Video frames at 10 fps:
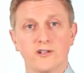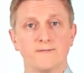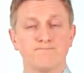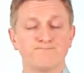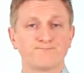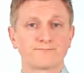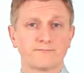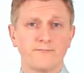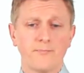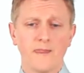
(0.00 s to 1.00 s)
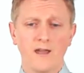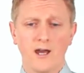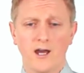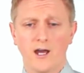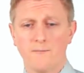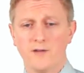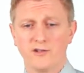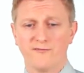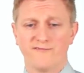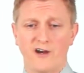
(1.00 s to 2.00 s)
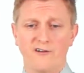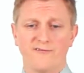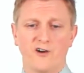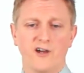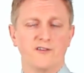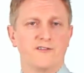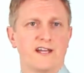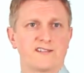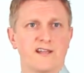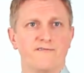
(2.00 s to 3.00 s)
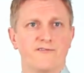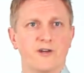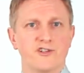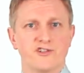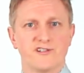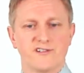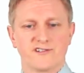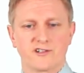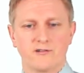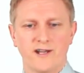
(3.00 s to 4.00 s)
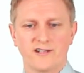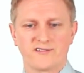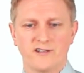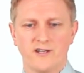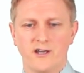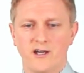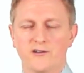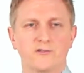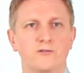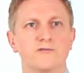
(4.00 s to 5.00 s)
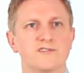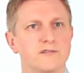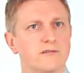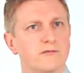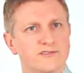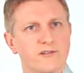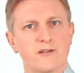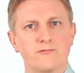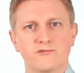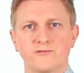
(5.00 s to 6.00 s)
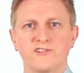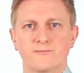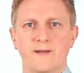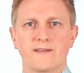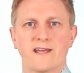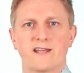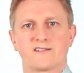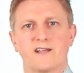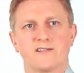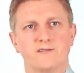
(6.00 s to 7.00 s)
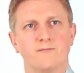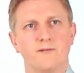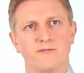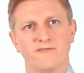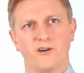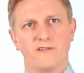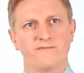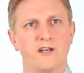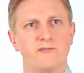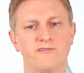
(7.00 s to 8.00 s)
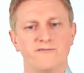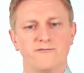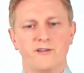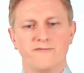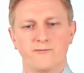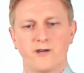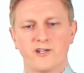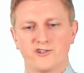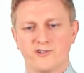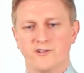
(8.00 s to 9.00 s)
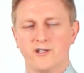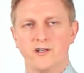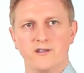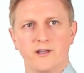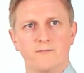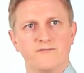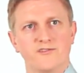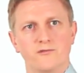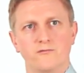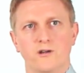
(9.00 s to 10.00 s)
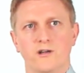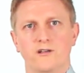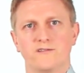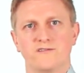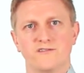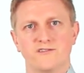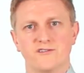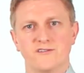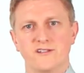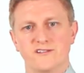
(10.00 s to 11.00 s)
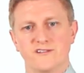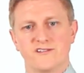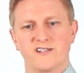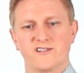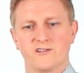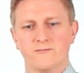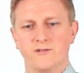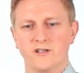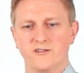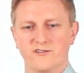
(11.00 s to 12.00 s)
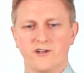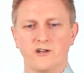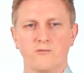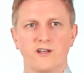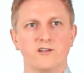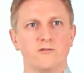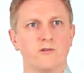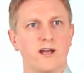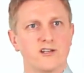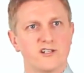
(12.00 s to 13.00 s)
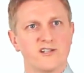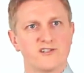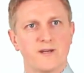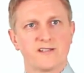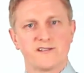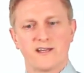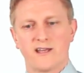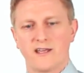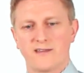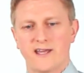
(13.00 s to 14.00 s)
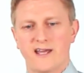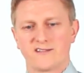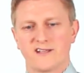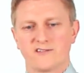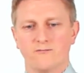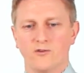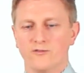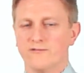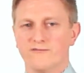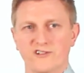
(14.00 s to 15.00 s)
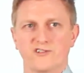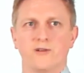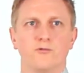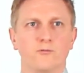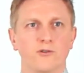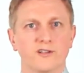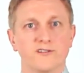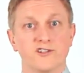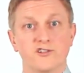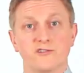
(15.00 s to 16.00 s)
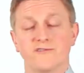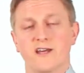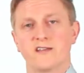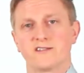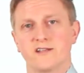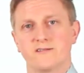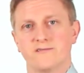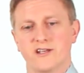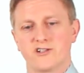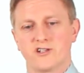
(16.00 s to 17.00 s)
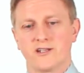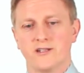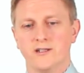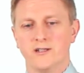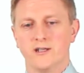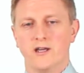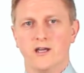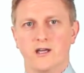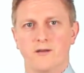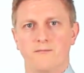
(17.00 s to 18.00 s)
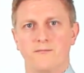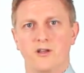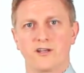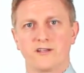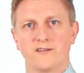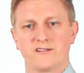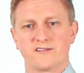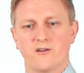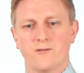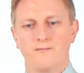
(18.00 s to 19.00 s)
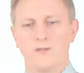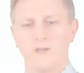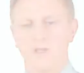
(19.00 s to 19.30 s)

can verify that the asset information is correct. And of course, you're also able to inspect that asset and provide value information into the system to know when you actually inspected that asset and for example, what the condition of that asset was actually like at that time.